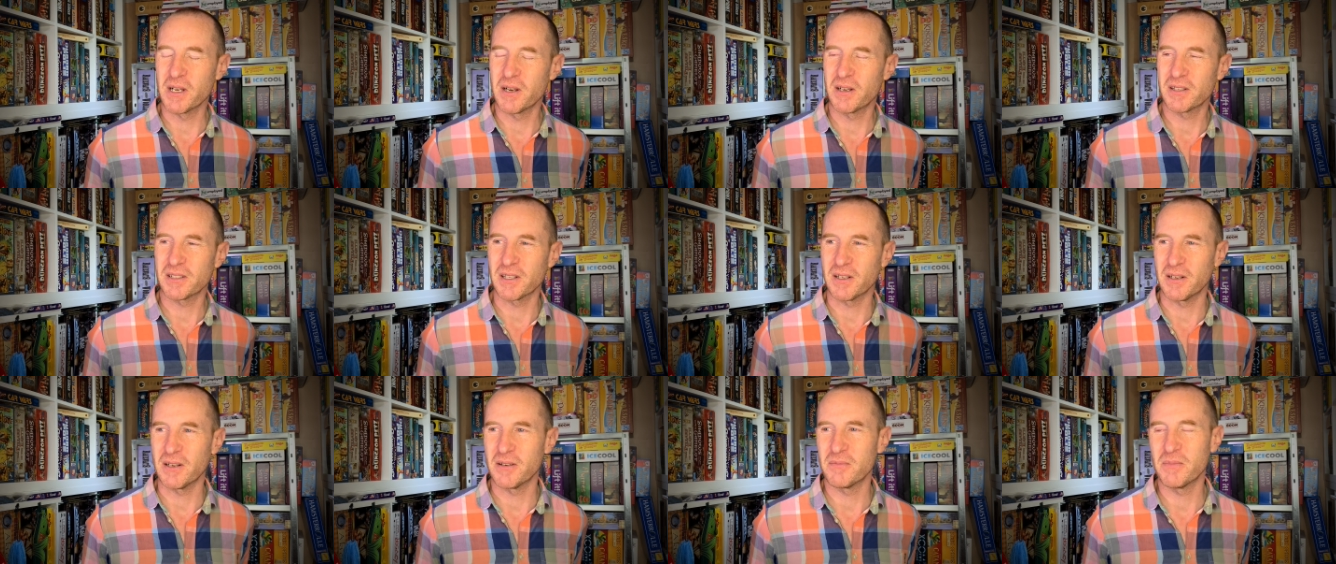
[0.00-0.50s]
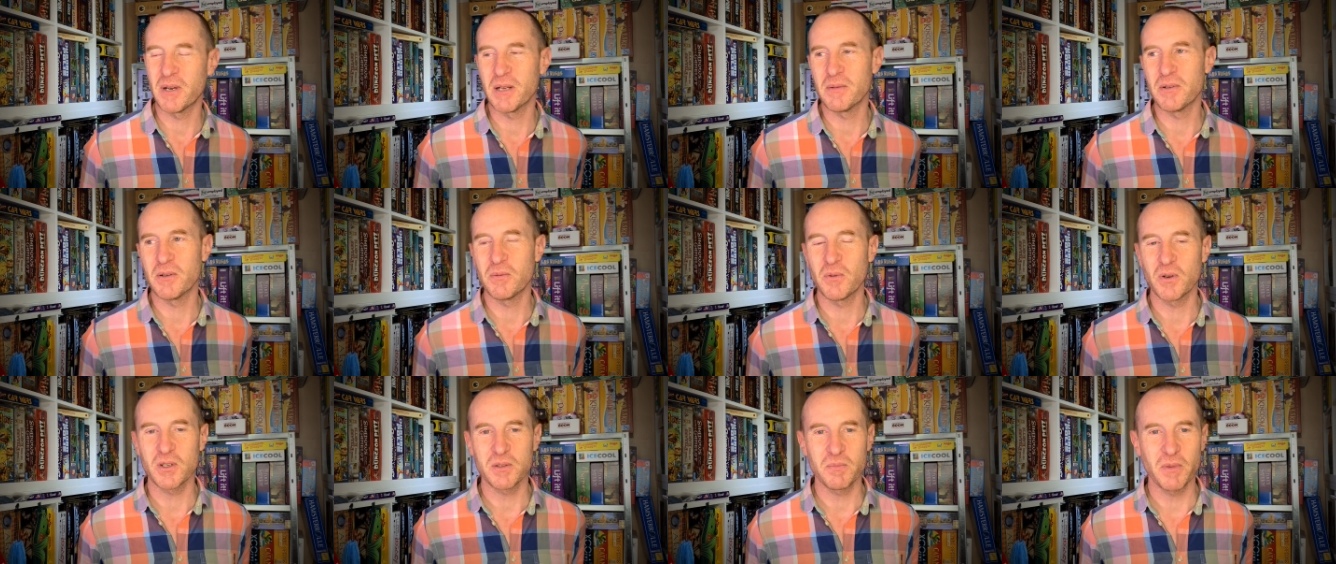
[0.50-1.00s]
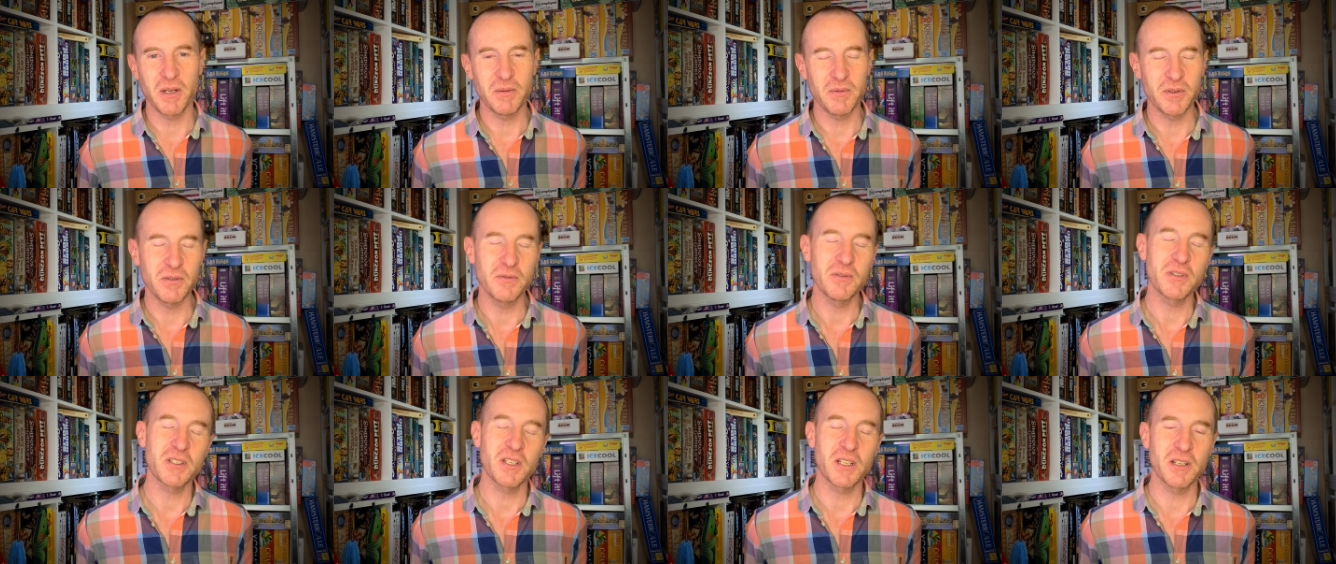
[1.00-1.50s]
I don't know, maybe it was, maybe
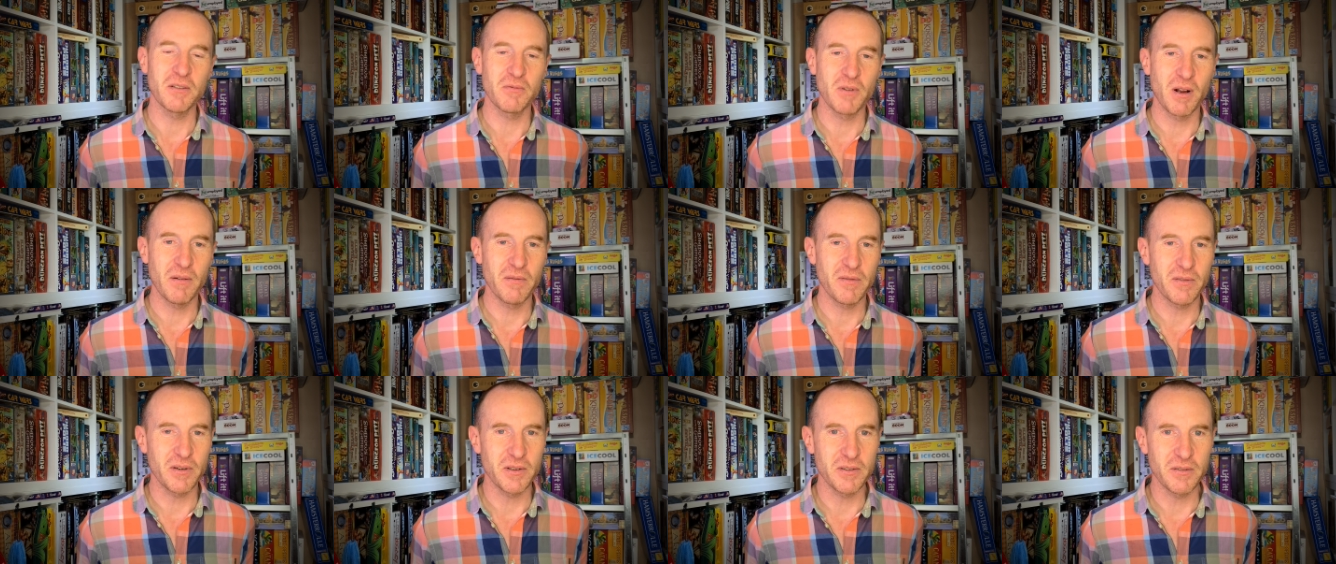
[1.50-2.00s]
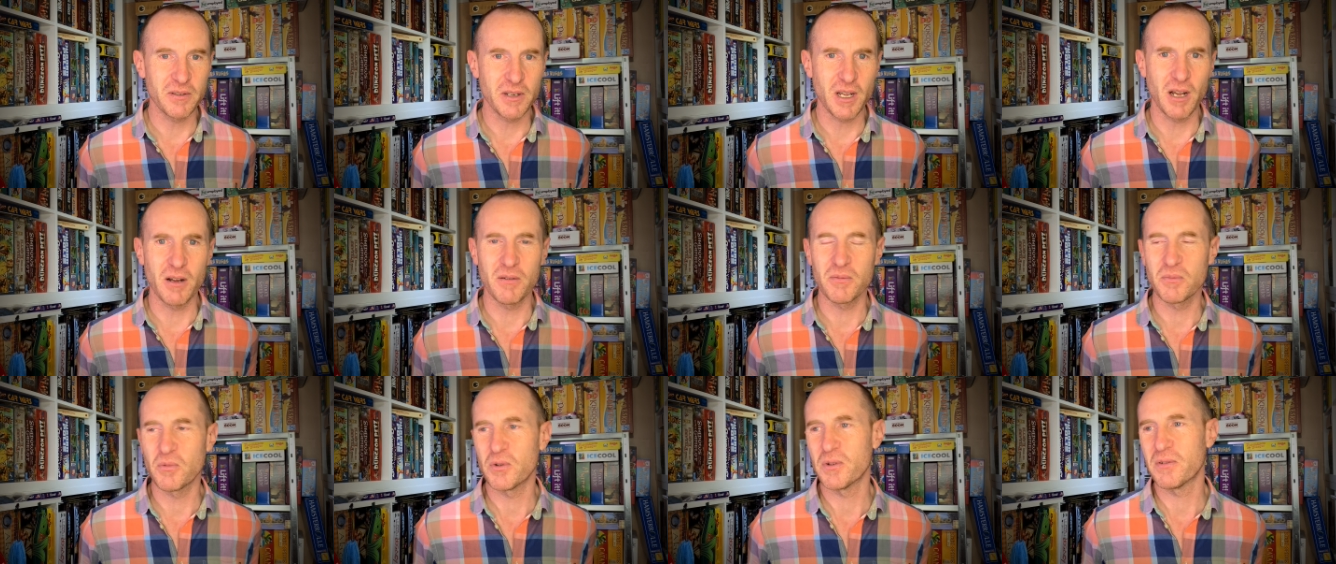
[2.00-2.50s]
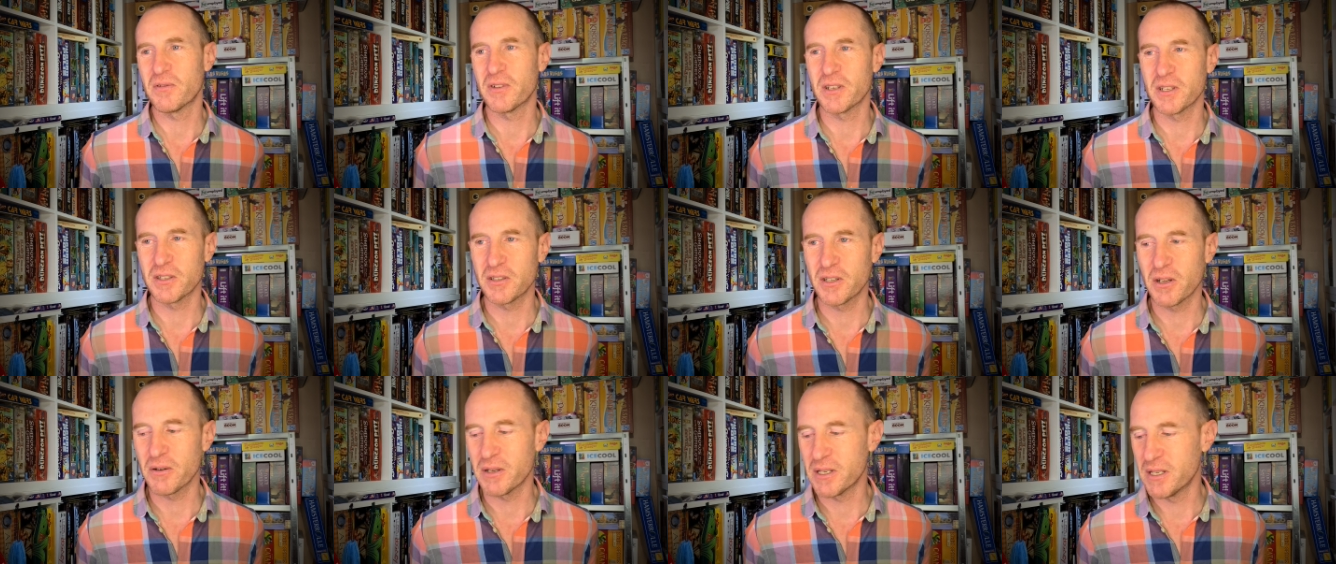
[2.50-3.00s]
you see the run through, you go and what
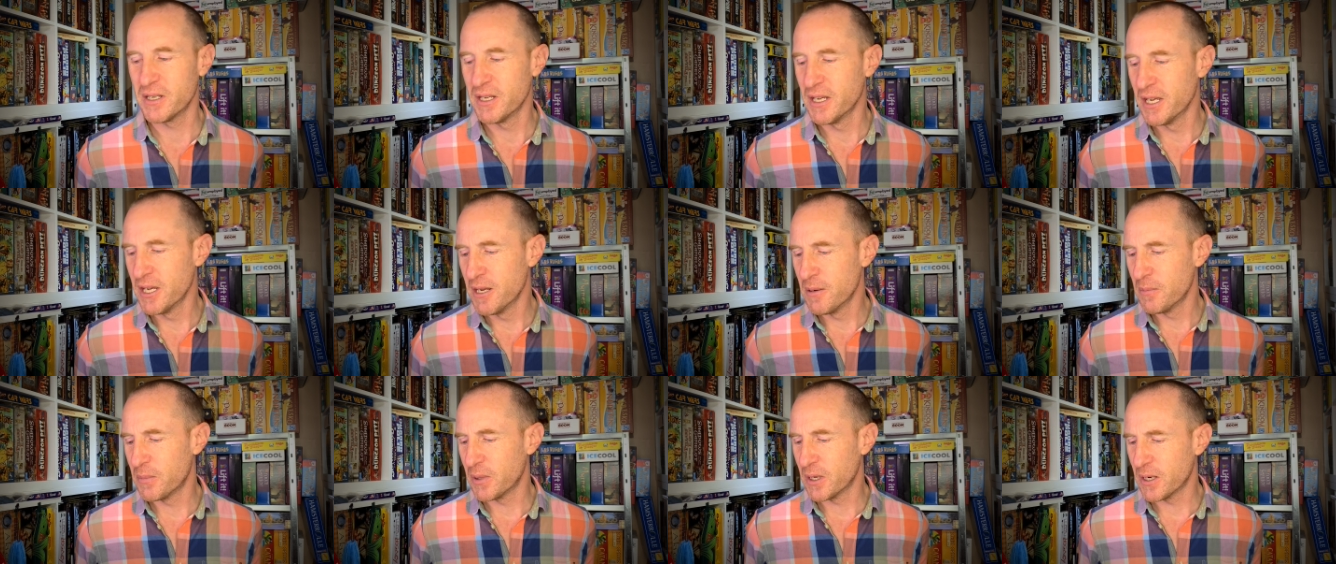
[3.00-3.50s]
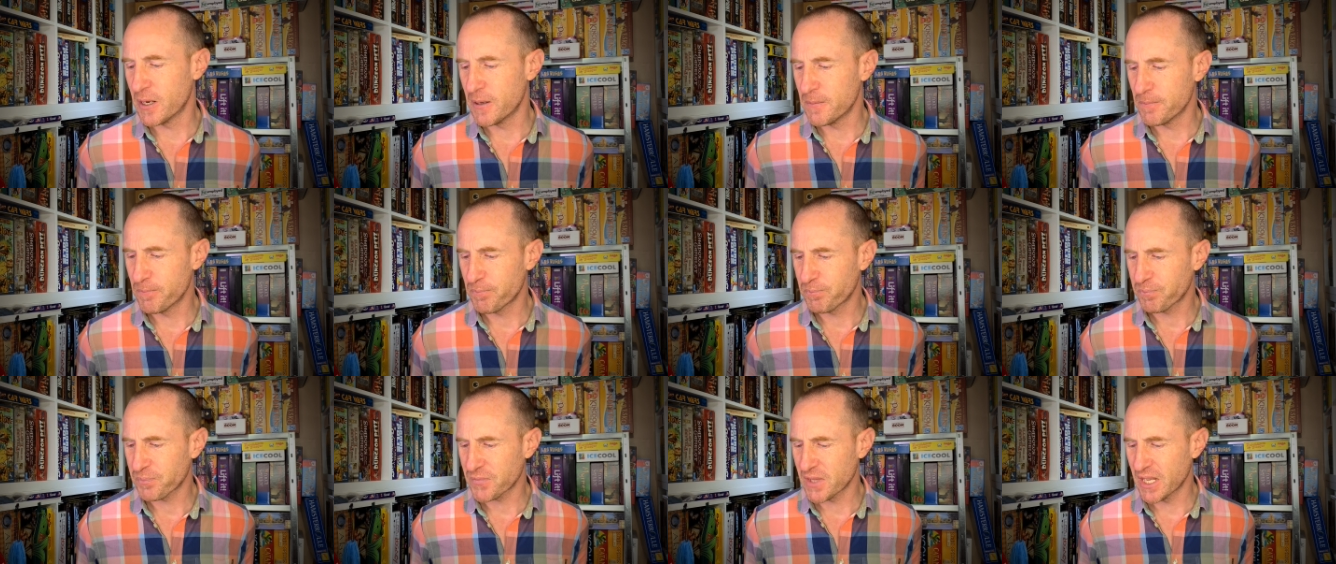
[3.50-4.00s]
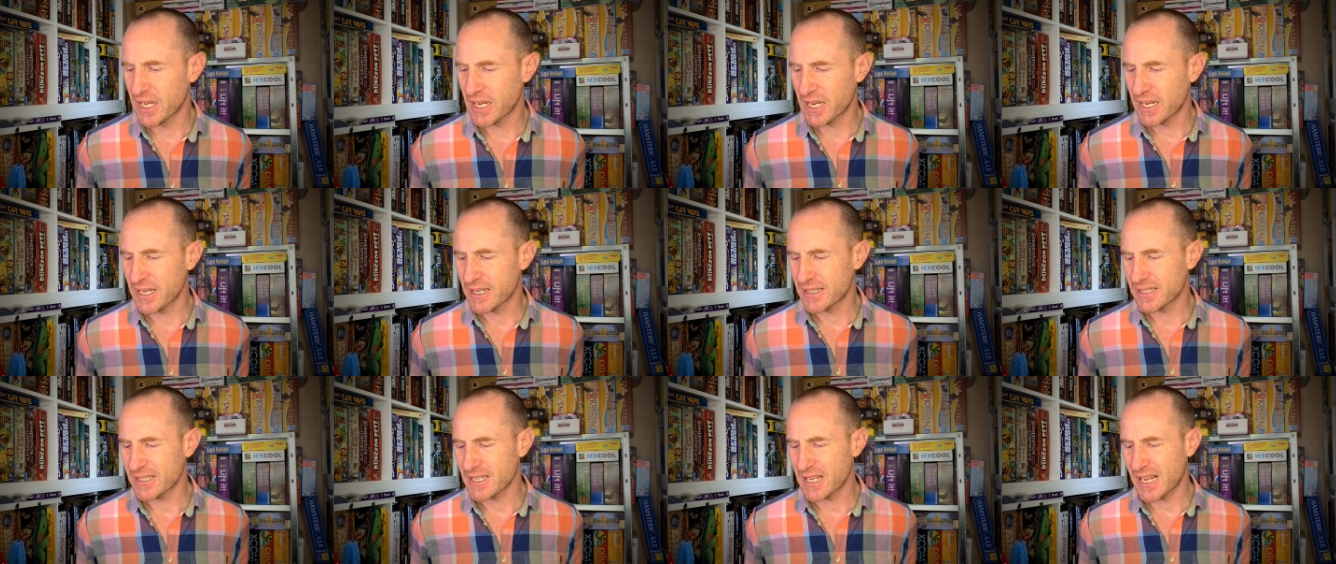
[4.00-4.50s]
you're doing. But
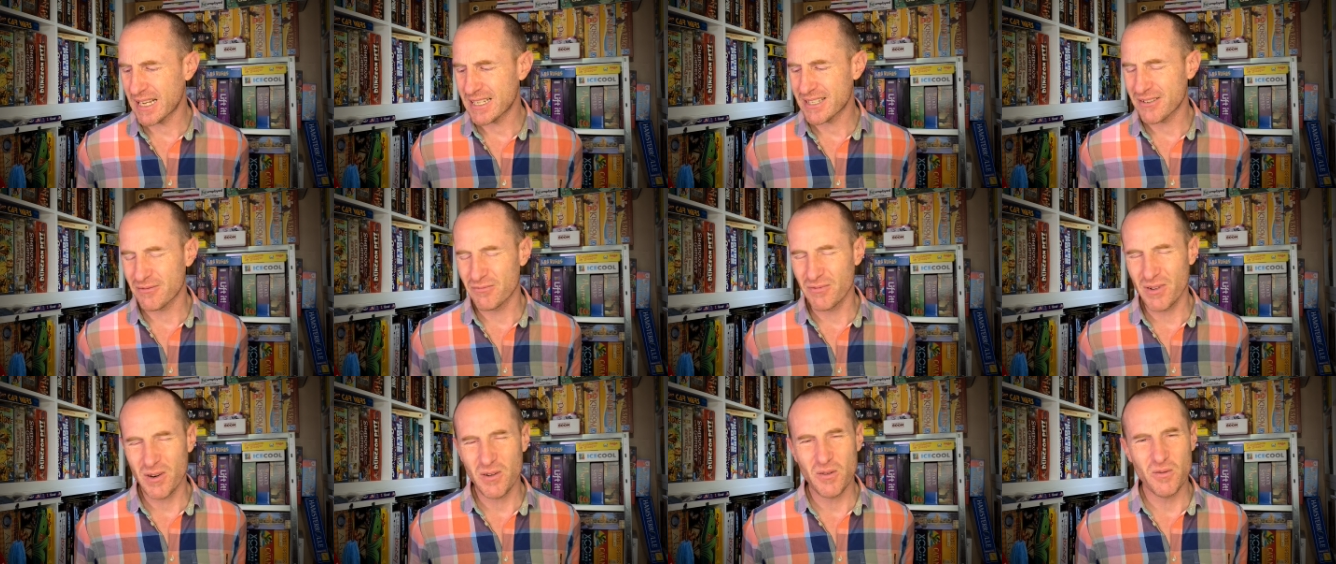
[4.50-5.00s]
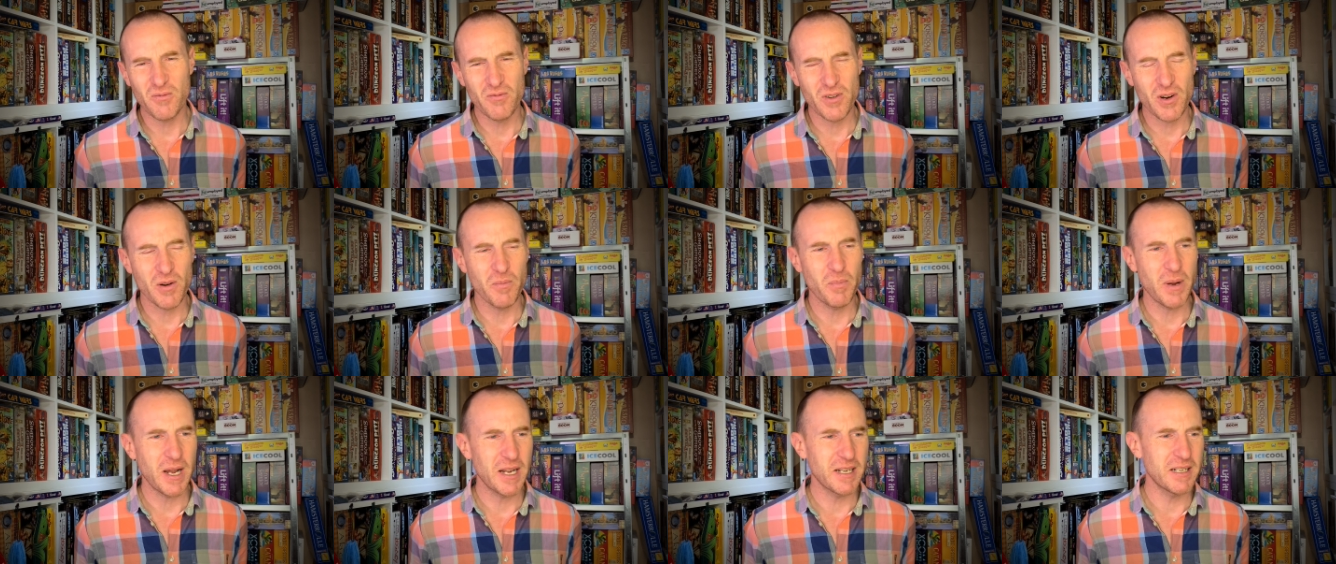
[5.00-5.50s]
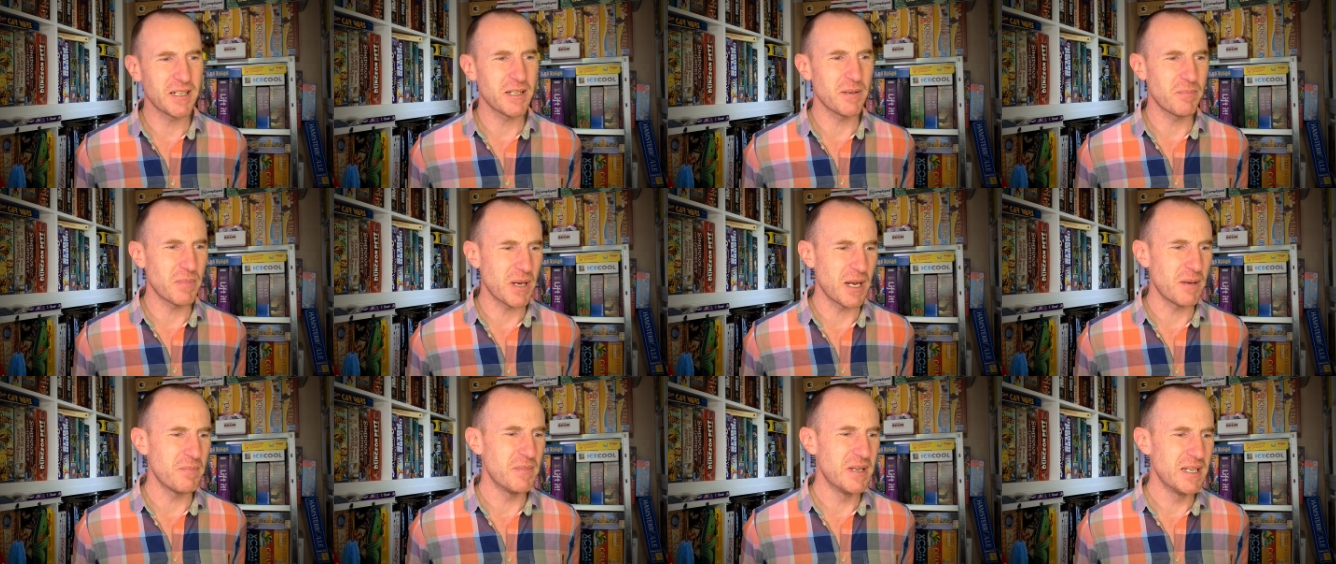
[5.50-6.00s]
yeah, that's a real pain in the
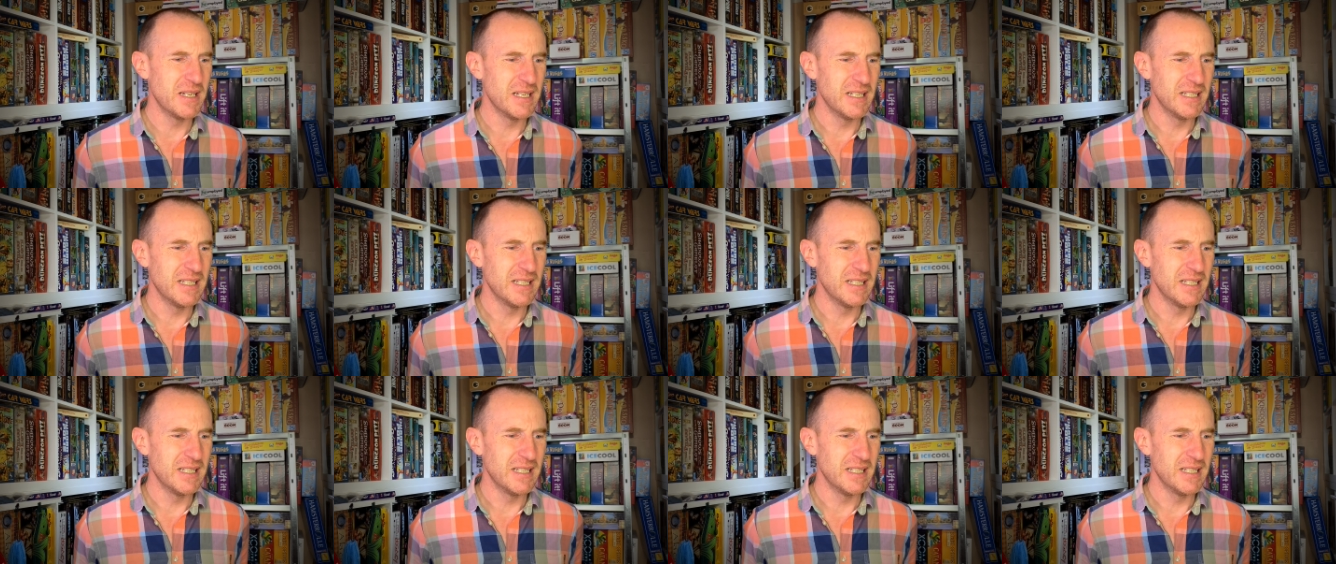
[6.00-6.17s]
bum.